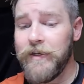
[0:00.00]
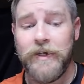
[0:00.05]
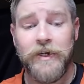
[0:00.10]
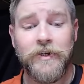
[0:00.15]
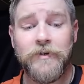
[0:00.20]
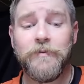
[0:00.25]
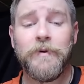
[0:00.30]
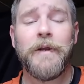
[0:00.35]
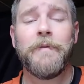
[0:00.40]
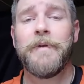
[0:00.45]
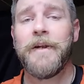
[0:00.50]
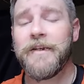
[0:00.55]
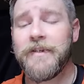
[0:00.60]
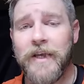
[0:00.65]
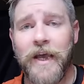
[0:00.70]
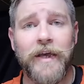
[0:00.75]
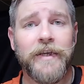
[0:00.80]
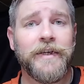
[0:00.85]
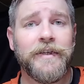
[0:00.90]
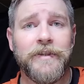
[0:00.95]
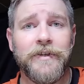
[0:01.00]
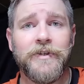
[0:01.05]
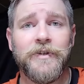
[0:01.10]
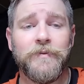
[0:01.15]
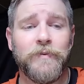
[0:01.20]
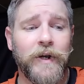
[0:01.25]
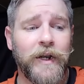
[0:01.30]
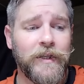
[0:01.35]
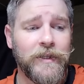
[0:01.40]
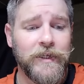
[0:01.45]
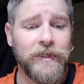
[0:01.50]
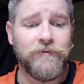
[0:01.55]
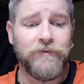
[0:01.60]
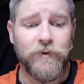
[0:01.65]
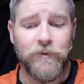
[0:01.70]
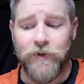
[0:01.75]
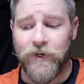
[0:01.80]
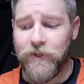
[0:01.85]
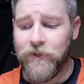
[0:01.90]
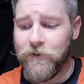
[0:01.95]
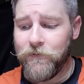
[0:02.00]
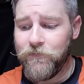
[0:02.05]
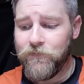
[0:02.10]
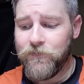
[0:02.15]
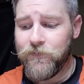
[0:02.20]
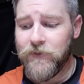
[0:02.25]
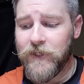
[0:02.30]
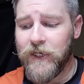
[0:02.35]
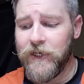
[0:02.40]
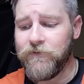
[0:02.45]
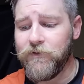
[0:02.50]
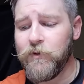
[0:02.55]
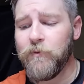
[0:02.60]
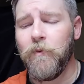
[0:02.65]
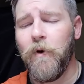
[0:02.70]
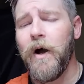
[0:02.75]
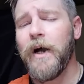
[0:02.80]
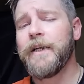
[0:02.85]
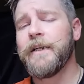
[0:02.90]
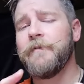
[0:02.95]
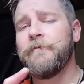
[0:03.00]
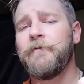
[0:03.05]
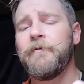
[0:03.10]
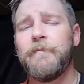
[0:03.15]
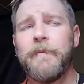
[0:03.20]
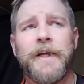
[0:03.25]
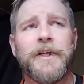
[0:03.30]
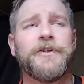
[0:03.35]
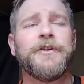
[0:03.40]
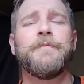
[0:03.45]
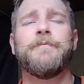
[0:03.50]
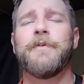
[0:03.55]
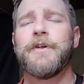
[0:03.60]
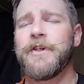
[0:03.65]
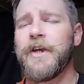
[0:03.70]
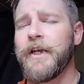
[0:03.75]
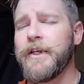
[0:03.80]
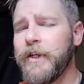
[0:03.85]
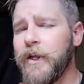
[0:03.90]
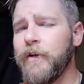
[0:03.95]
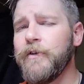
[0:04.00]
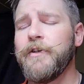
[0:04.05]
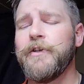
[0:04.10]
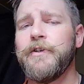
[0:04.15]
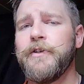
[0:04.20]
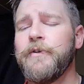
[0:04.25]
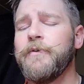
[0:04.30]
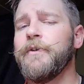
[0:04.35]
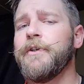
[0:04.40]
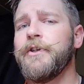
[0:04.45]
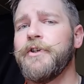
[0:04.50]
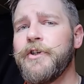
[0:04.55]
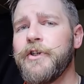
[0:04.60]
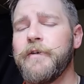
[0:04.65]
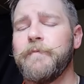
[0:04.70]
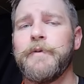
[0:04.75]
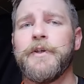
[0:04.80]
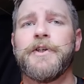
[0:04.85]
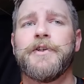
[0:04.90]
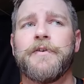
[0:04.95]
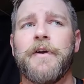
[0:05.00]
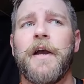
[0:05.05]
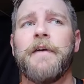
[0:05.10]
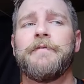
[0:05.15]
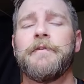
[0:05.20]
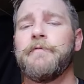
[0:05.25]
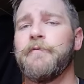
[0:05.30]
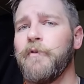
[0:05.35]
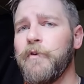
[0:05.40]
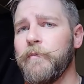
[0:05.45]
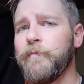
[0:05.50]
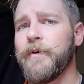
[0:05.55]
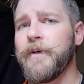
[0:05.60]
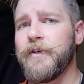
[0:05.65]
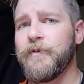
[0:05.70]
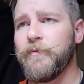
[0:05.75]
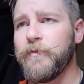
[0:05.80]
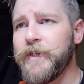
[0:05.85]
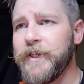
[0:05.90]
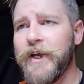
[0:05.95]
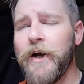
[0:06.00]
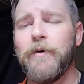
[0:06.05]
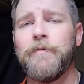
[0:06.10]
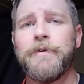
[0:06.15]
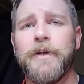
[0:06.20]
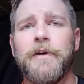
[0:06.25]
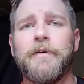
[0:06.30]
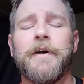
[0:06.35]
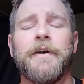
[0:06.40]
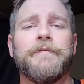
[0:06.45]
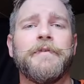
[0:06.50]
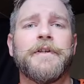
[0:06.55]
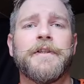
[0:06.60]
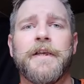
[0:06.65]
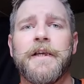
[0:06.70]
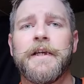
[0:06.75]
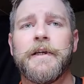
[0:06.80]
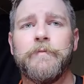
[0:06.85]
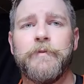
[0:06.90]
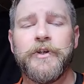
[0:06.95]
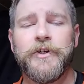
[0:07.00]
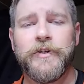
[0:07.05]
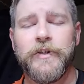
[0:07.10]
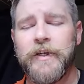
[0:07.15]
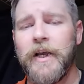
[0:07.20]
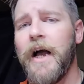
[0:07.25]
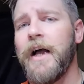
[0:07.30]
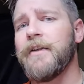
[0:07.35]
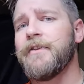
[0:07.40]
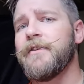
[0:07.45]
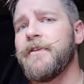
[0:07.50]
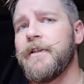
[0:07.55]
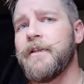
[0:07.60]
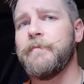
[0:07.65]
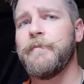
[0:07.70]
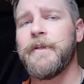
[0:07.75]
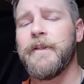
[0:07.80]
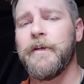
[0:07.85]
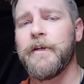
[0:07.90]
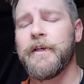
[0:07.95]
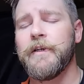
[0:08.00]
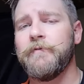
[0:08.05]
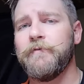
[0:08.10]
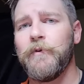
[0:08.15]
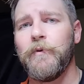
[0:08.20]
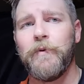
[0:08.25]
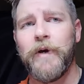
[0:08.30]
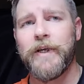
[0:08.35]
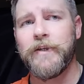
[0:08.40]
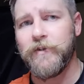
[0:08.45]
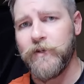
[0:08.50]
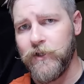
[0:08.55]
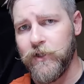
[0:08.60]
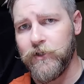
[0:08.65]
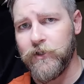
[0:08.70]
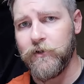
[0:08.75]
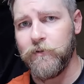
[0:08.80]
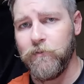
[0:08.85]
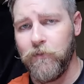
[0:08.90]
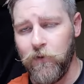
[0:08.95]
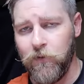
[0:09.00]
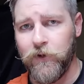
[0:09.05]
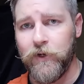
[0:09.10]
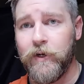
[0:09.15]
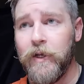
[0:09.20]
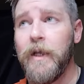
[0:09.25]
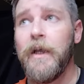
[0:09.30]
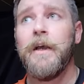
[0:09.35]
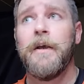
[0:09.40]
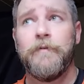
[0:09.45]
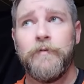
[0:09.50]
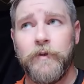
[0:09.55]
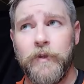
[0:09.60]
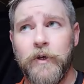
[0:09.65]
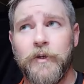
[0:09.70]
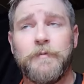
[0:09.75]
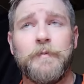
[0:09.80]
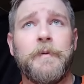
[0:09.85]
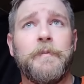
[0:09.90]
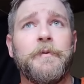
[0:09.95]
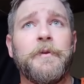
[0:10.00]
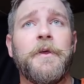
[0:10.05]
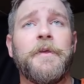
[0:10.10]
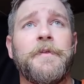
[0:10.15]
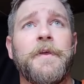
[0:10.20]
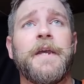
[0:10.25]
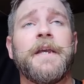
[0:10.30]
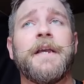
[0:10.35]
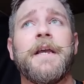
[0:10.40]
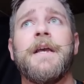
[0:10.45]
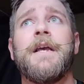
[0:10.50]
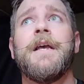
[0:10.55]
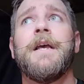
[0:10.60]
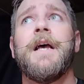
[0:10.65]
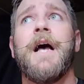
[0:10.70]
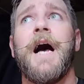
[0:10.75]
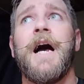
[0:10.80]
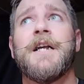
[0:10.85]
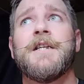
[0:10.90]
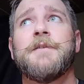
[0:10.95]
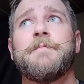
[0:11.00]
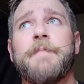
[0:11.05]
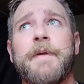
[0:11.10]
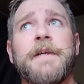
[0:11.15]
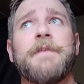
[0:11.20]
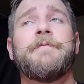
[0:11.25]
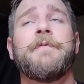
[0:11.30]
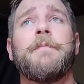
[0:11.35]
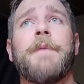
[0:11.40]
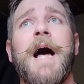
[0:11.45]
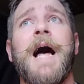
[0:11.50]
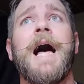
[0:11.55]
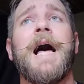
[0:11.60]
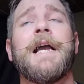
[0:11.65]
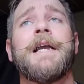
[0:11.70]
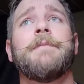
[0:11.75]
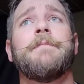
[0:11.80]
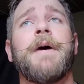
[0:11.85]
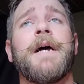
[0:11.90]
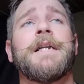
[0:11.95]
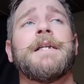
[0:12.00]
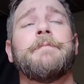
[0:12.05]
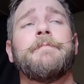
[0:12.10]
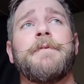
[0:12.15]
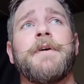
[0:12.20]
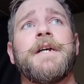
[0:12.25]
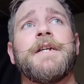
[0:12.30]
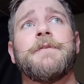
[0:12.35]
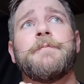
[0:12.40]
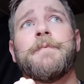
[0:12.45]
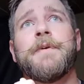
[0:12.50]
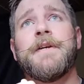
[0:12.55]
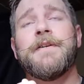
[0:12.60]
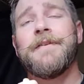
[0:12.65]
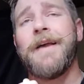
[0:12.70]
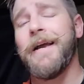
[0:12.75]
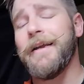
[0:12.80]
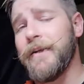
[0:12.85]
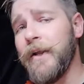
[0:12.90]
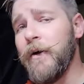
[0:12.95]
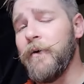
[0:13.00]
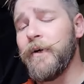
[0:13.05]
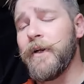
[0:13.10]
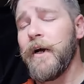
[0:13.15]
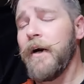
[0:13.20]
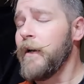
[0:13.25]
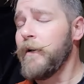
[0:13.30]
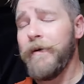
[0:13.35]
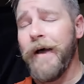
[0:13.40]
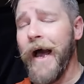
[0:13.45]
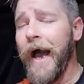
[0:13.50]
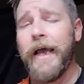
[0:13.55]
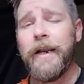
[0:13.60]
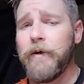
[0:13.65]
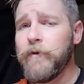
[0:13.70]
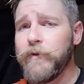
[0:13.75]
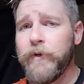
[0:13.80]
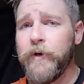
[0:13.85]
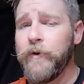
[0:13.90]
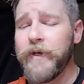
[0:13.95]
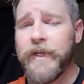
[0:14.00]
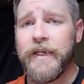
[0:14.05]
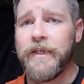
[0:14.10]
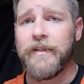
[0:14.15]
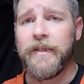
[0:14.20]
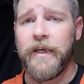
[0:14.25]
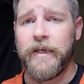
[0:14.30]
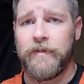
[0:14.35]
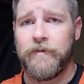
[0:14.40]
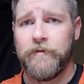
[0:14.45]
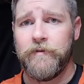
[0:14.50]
Here's what I'm going to tell you, and this is what I'll leave you with. If you want information, which I know you do and you should be striving for it because we don't know everything and we should constantly be looking for ways to learn more. For those people that think I speak from a high and mighty place because I know it all, I don't know anything.